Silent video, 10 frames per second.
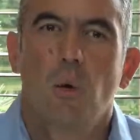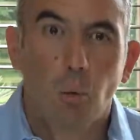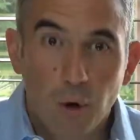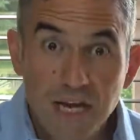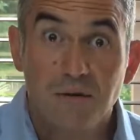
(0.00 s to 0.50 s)

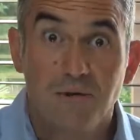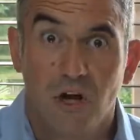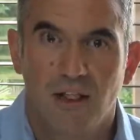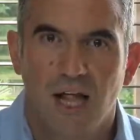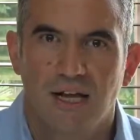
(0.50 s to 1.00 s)
We use
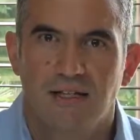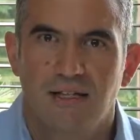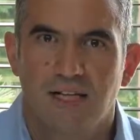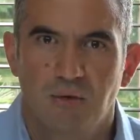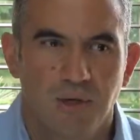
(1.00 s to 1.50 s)
online
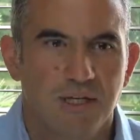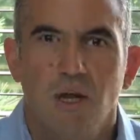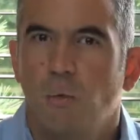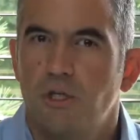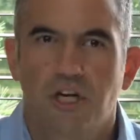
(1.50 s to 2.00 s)
assessments,
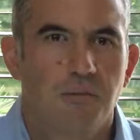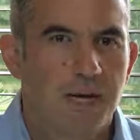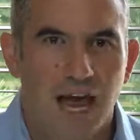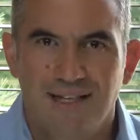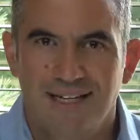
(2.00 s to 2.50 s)
which can be
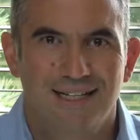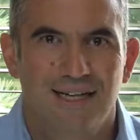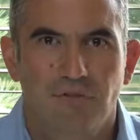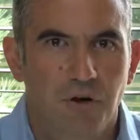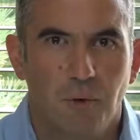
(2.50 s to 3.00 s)
accessed
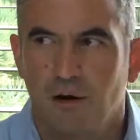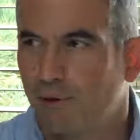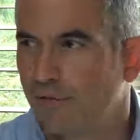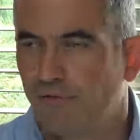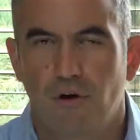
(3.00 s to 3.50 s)
everywhere
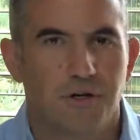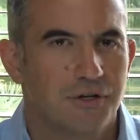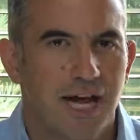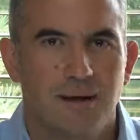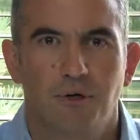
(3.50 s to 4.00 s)
by your phone, your
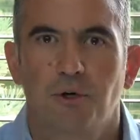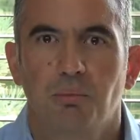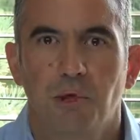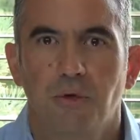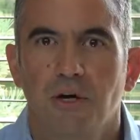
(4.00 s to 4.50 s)
tab, your
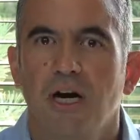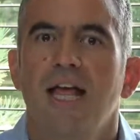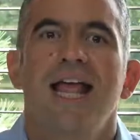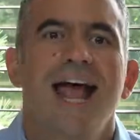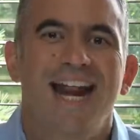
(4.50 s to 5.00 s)
computer,
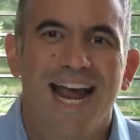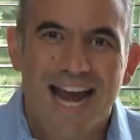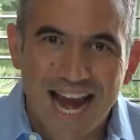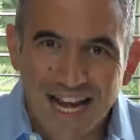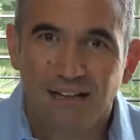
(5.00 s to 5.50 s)
and I
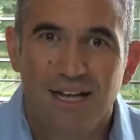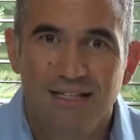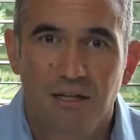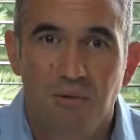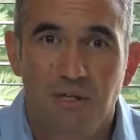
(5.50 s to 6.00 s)

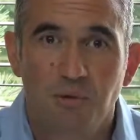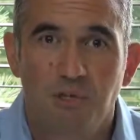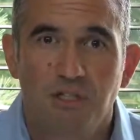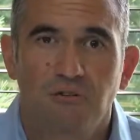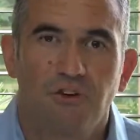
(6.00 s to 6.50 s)
analyze them in a
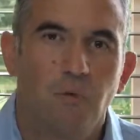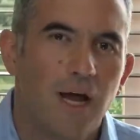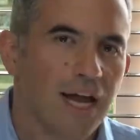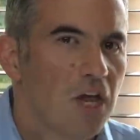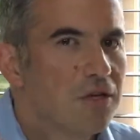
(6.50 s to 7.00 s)
specific
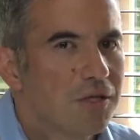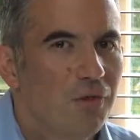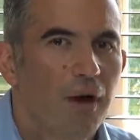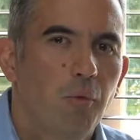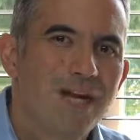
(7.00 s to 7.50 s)
way so
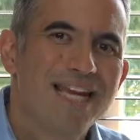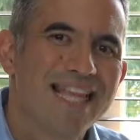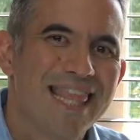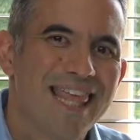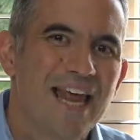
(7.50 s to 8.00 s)
that we
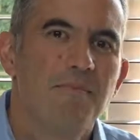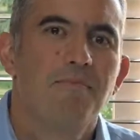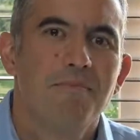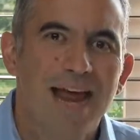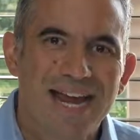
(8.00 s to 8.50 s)
can
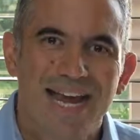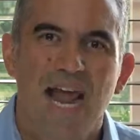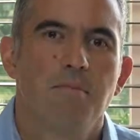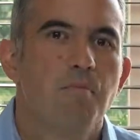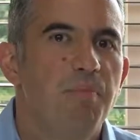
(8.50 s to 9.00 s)
then make
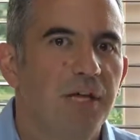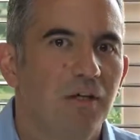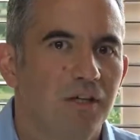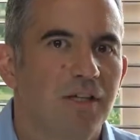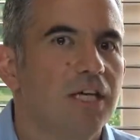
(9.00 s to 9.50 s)
and
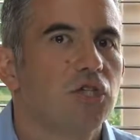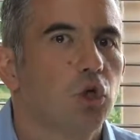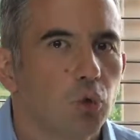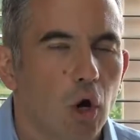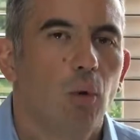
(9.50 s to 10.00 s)
build this
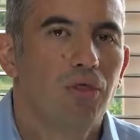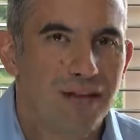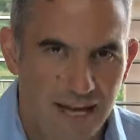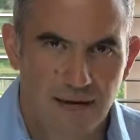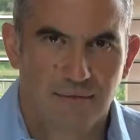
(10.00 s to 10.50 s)
growth
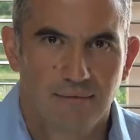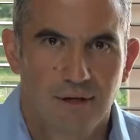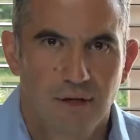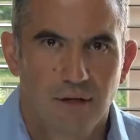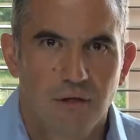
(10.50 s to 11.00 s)
in.
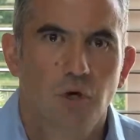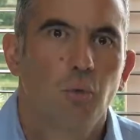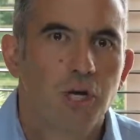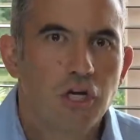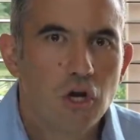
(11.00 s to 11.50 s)
So
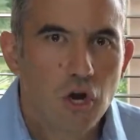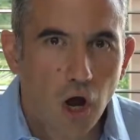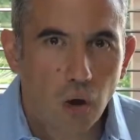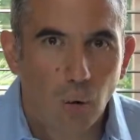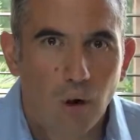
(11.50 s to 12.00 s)
we
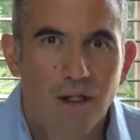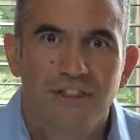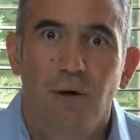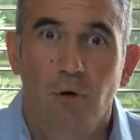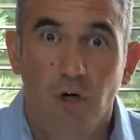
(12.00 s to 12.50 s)
know
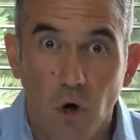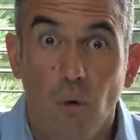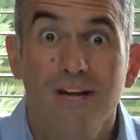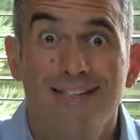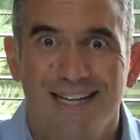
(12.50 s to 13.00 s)
that we're
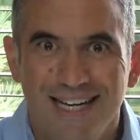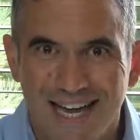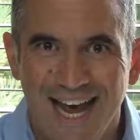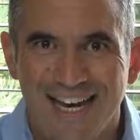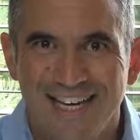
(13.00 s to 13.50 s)
going to
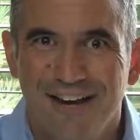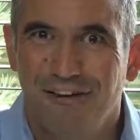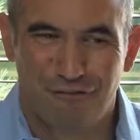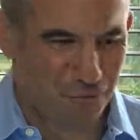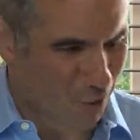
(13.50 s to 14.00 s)
get
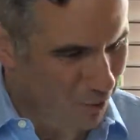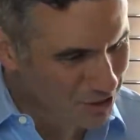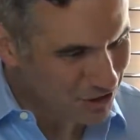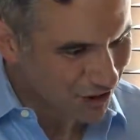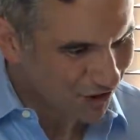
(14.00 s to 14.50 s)
from where we
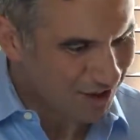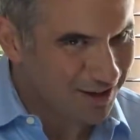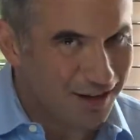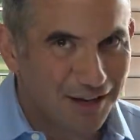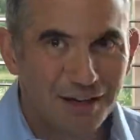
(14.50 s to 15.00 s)

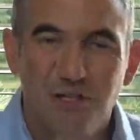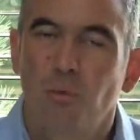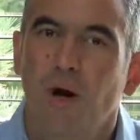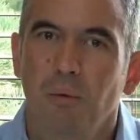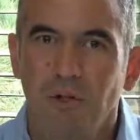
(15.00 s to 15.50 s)
started to
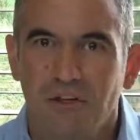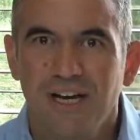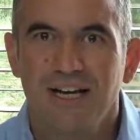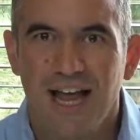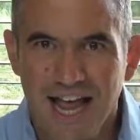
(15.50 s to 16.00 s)
where we're
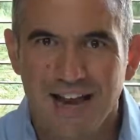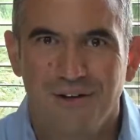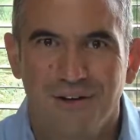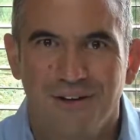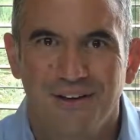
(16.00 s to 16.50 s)
looking to
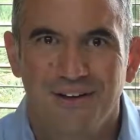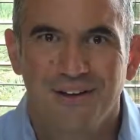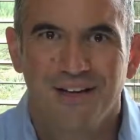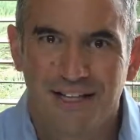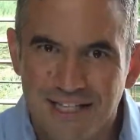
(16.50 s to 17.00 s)
end.
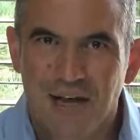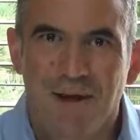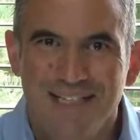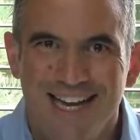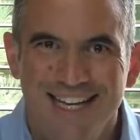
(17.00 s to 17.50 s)
Doesn't that
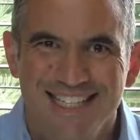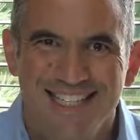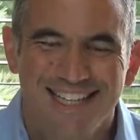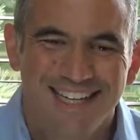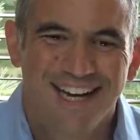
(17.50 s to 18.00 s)
make
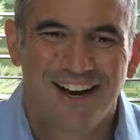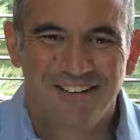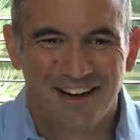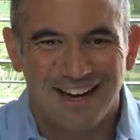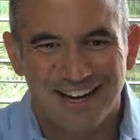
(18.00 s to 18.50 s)
sense?
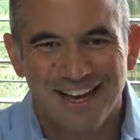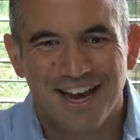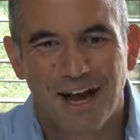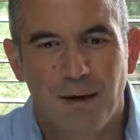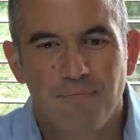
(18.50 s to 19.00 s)
Okay,
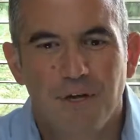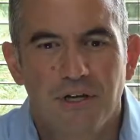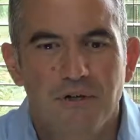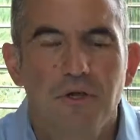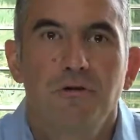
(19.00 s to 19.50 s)
um,
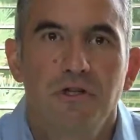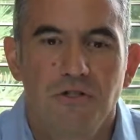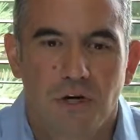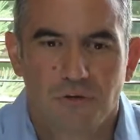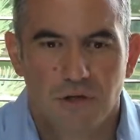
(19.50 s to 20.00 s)
do's and
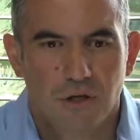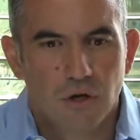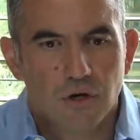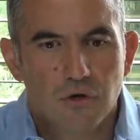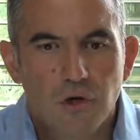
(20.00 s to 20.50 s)
don'ts.
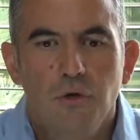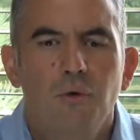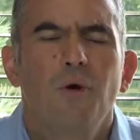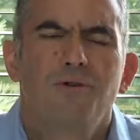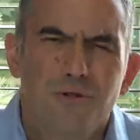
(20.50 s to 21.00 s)

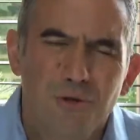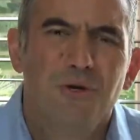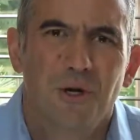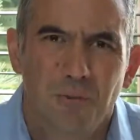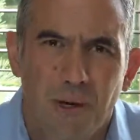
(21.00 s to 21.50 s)
Do, do
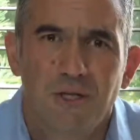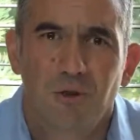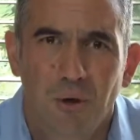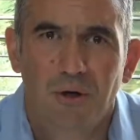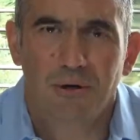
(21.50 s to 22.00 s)
your bench
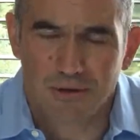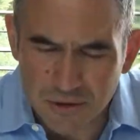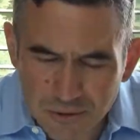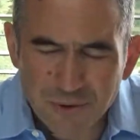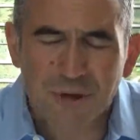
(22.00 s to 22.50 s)
work,
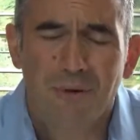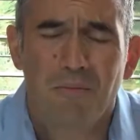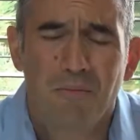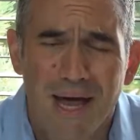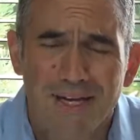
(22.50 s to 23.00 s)
do your
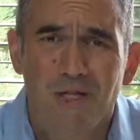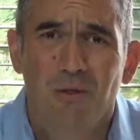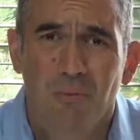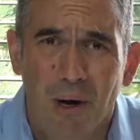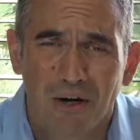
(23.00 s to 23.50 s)

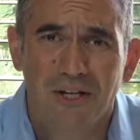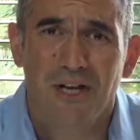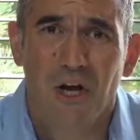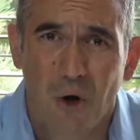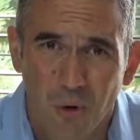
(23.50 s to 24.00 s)

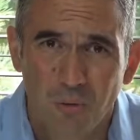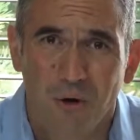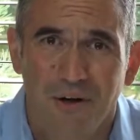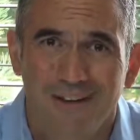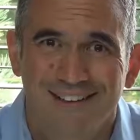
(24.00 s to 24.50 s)
benchmarking
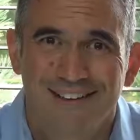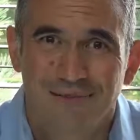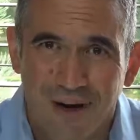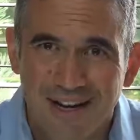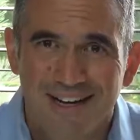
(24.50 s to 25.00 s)
homework,
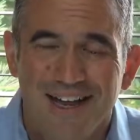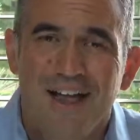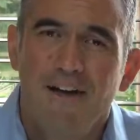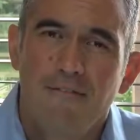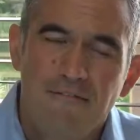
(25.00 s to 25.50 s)
right?
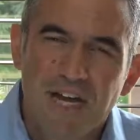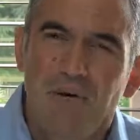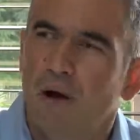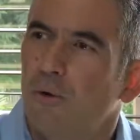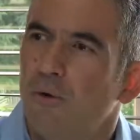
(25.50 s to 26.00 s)

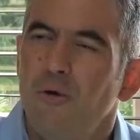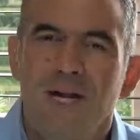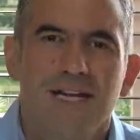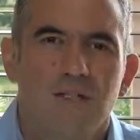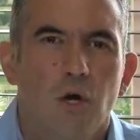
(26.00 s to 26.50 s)
Figure out who
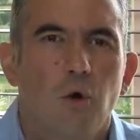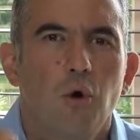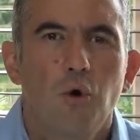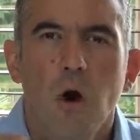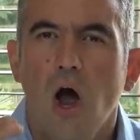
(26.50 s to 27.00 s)
it is.
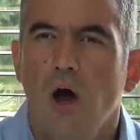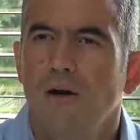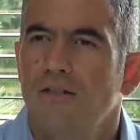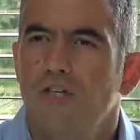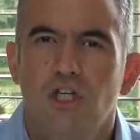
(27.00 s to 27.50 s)
Who
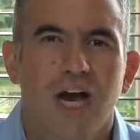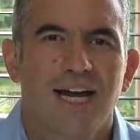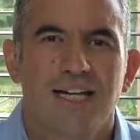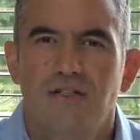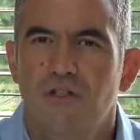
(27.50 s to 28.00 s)
are the
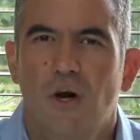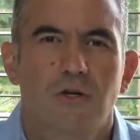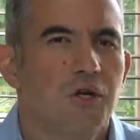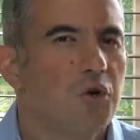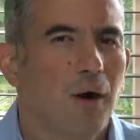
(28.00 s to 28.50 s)
shining
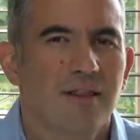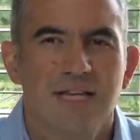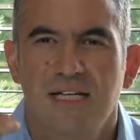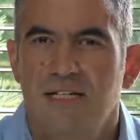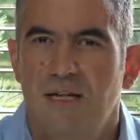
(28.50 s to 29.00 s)
stars? Who are
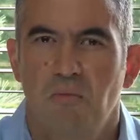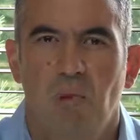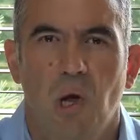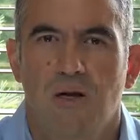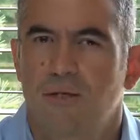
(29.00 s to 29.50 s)
the
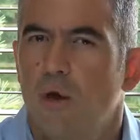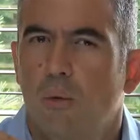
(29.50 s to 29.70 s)
exemplars?